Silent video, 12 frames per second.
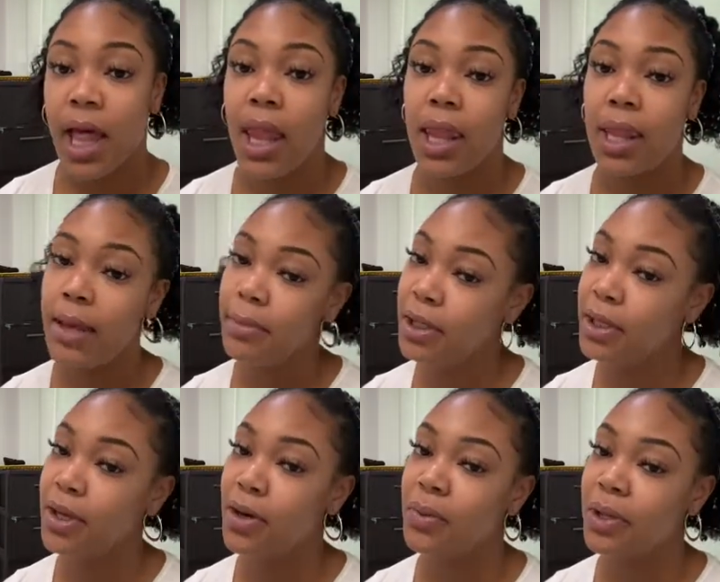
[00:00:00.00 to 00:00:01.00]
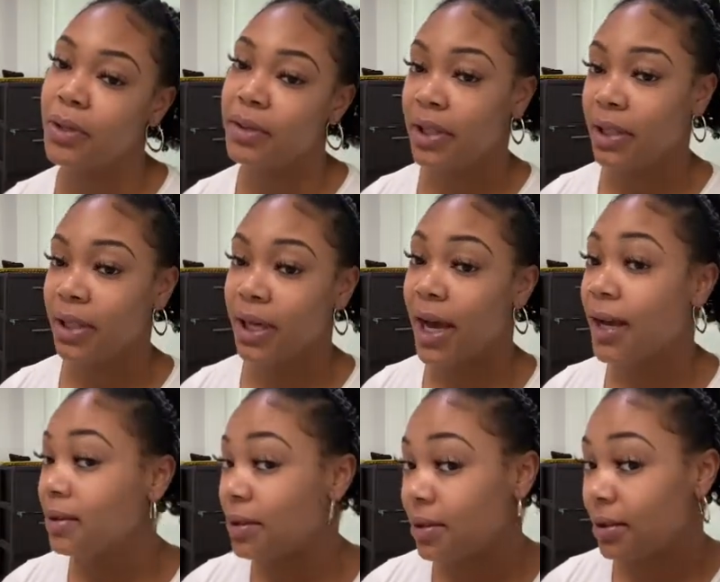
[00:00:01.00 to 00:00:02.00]
Let me know what you think. I
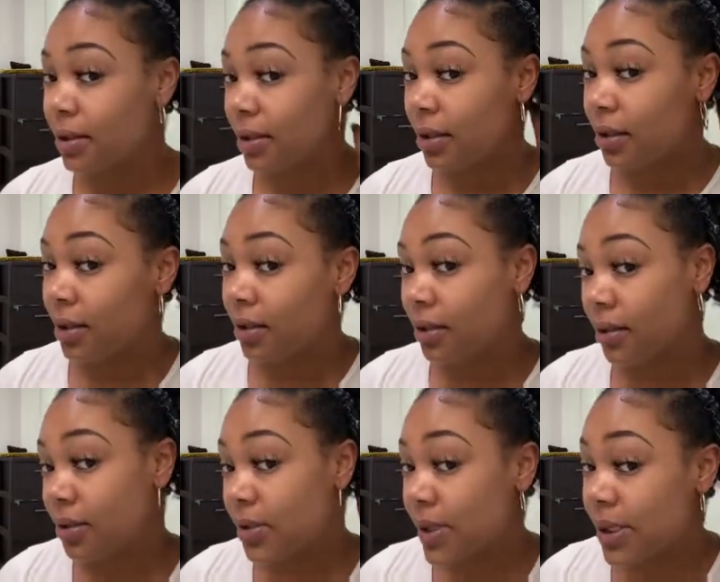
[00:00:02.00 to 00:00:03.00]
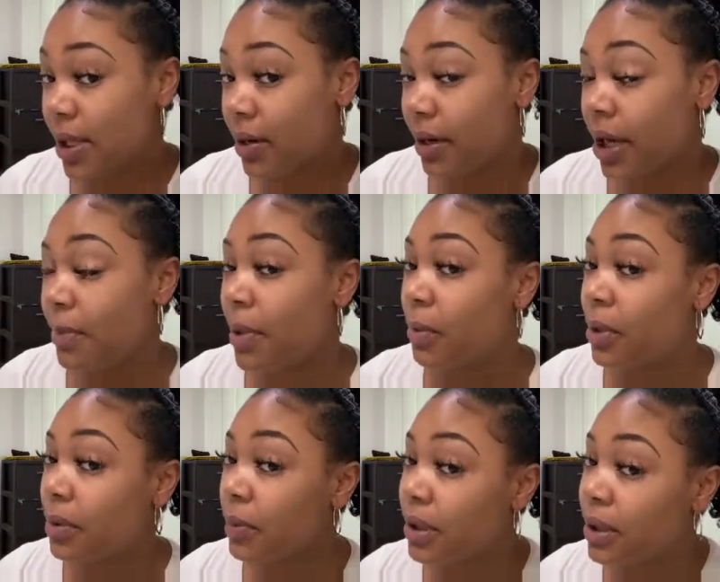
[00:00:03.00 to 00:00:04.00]
think the twist out came out
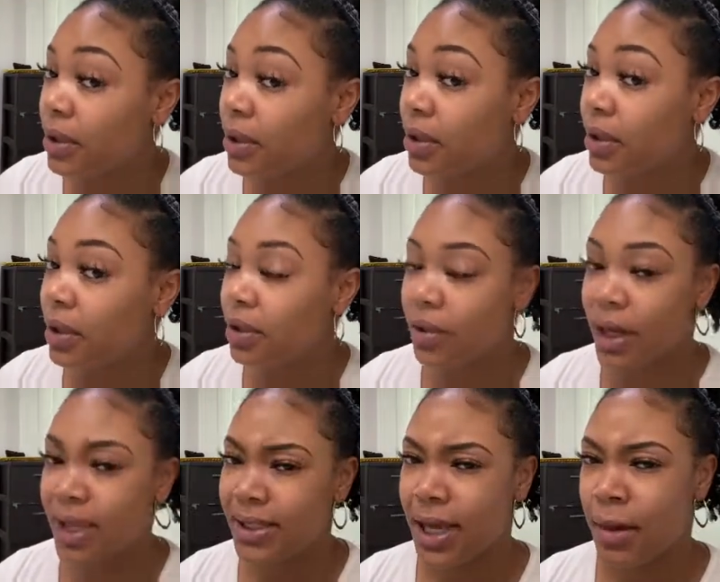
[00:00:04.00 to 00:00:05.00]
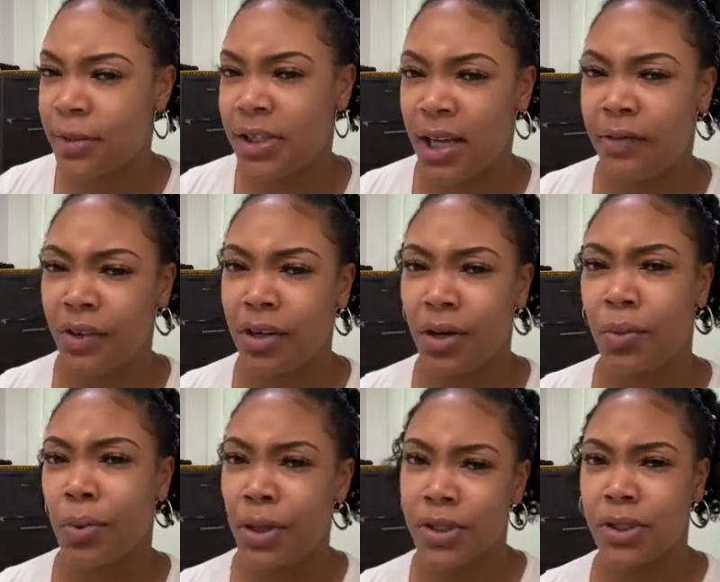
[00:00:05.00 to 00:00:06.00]
really, really good. You guys, the apple cider vinegar
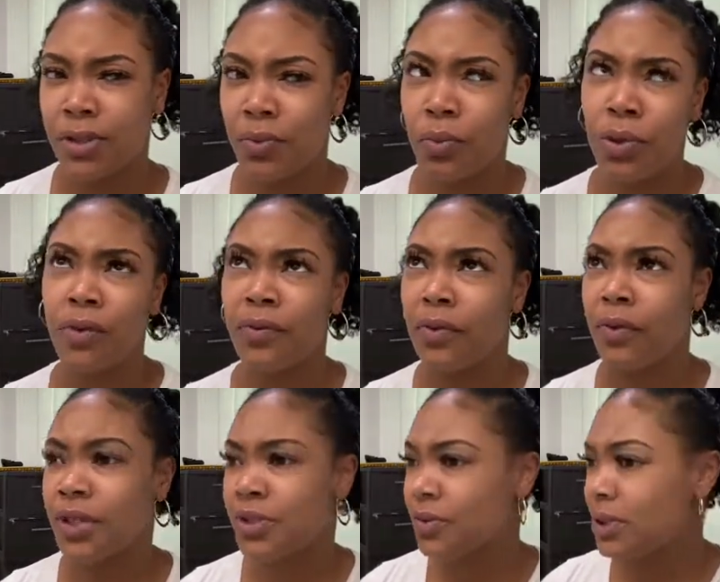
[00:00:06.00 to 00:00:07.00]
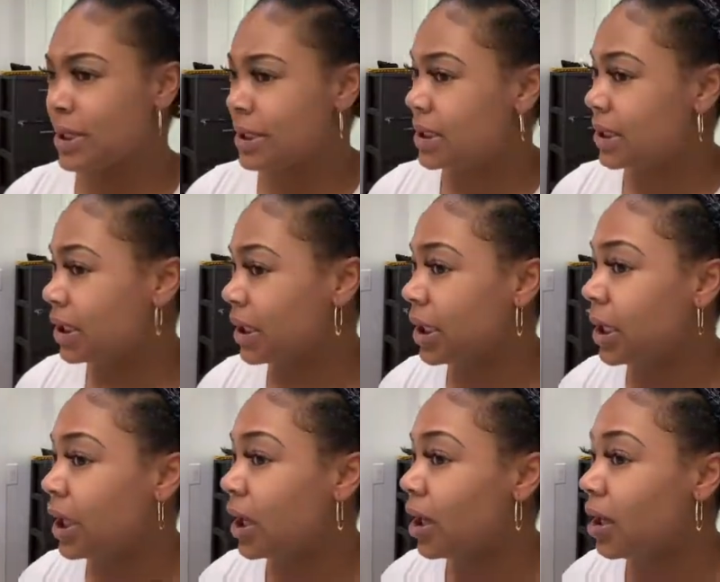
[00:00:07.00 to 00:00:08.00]
works wonderful. As you can see,
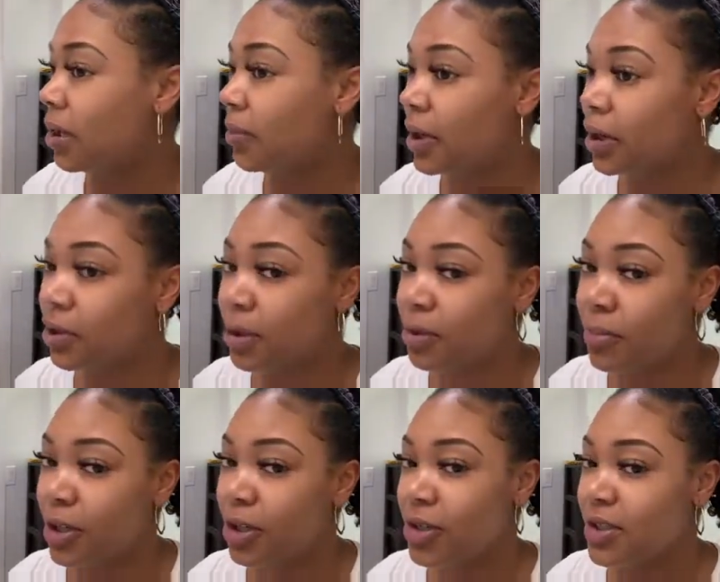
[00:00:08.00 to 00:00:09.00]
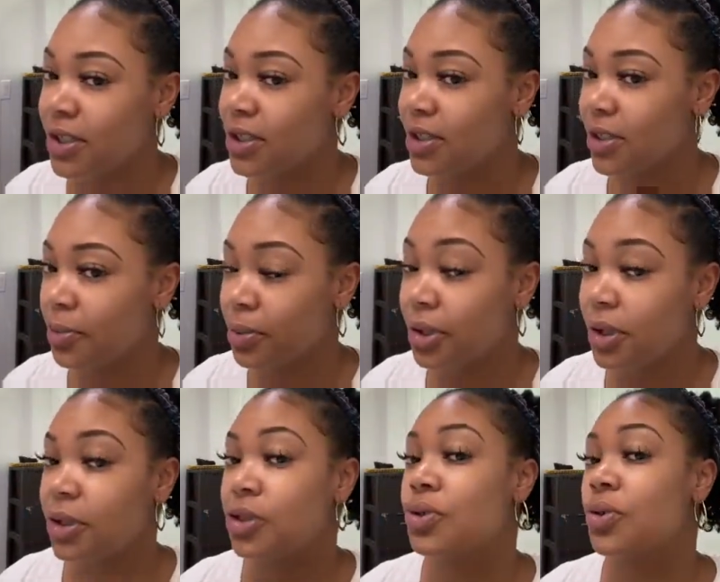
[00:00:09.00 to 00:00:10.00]
my curls is just so pretty.
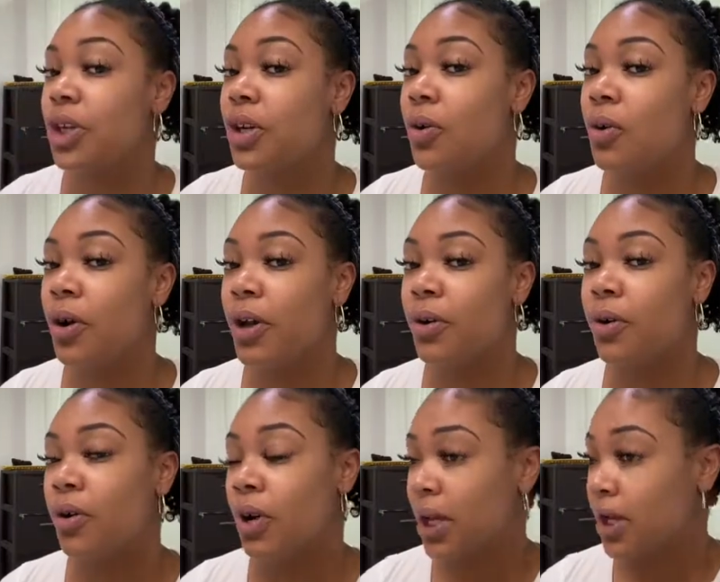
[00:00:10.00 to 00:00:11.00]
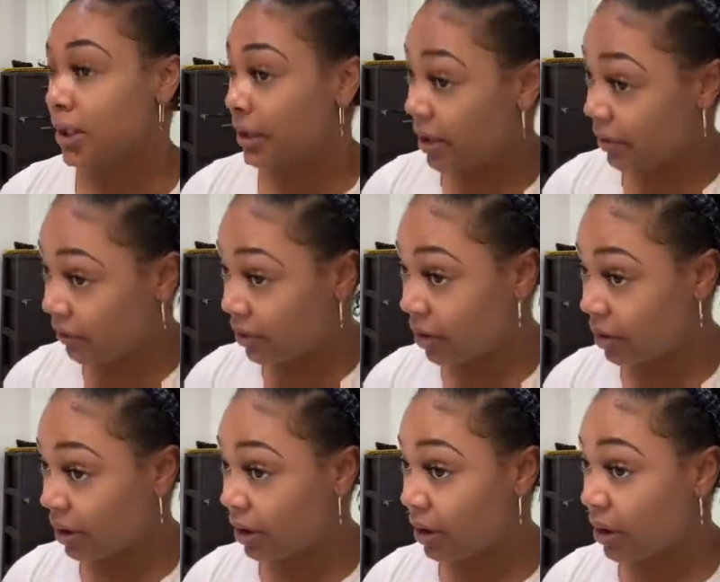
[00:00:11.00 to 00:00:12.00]
The tree oil
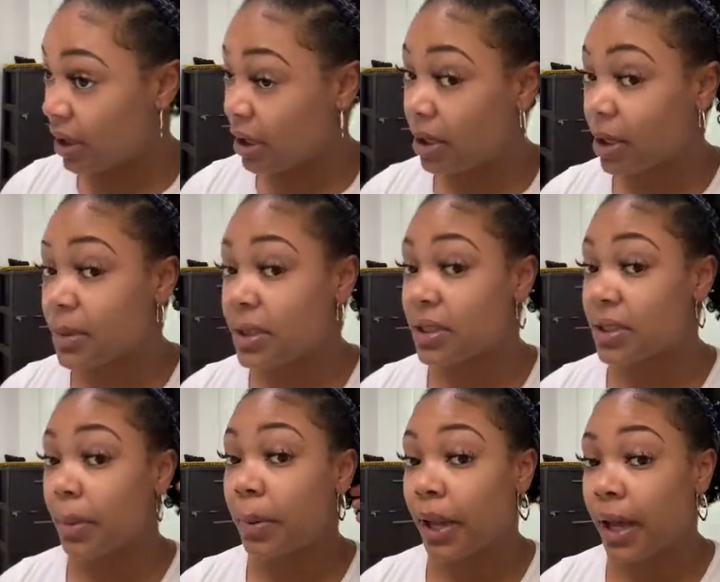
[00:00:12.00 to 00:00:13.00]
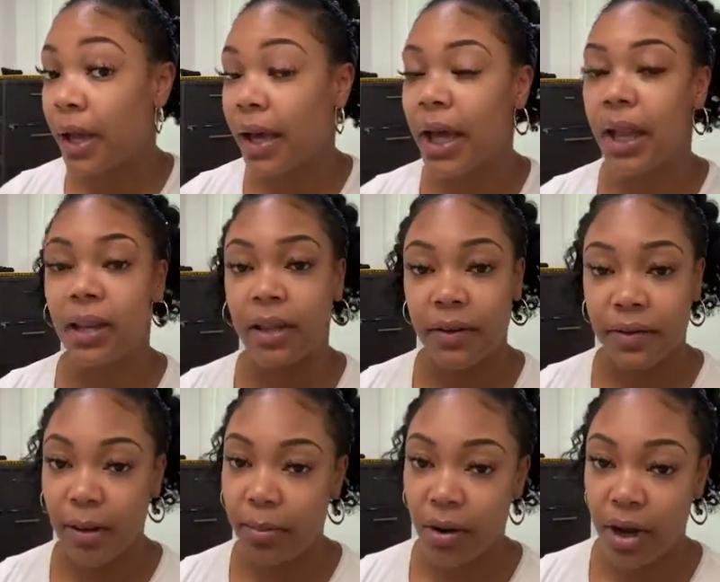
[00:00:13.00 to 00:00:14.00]
definitely comes into play. I love
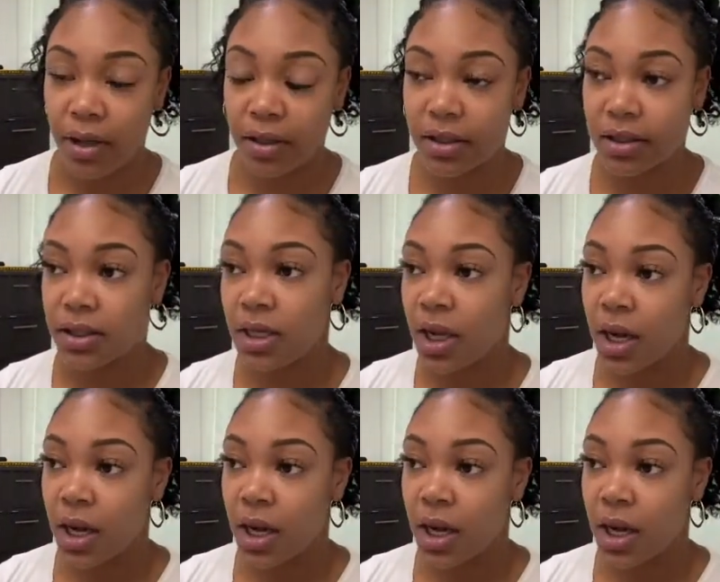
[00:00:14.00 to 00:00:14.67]
that product.